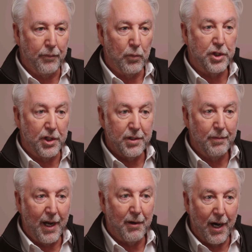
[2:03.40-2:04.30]
which is
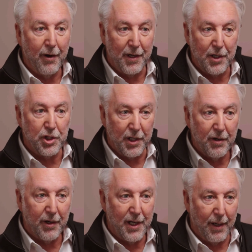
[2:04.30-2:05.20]
our current
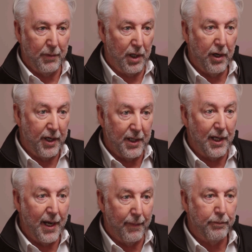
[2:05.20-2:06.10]
engineering company,
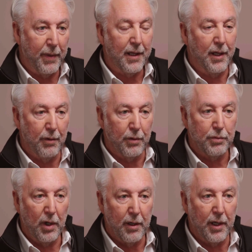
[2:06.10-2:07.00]
IEDM. Back then it
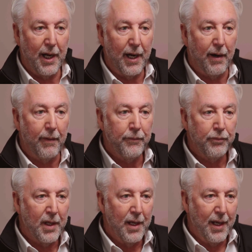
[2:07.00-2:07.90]
was Weather and Howe.
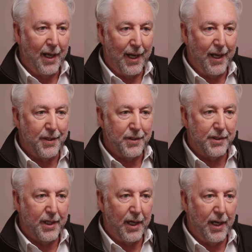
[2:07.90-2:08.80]

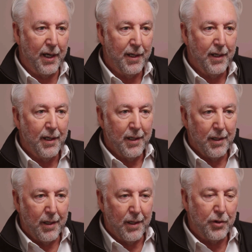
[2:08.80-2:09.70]
And
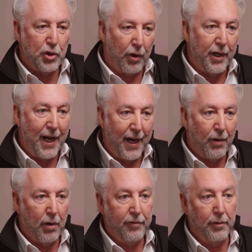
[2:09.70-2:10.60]
John
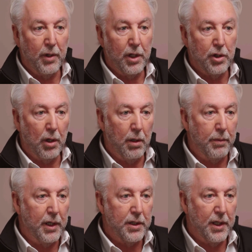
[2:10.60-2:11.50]
Howe offered me a
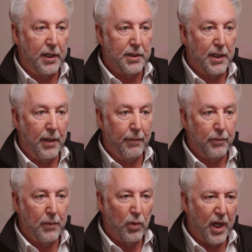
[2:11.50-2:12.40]
job. He said,
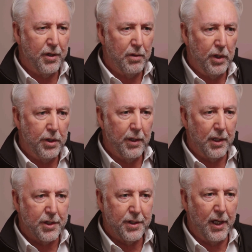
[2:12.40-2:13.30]
we're doing
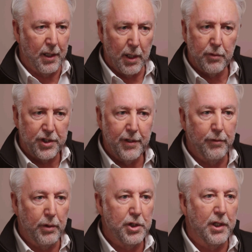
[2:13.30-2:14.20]
this thing. And I was
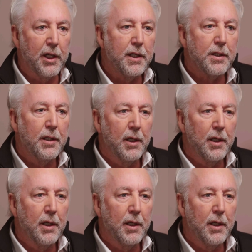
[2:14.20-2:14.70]
civil engineers.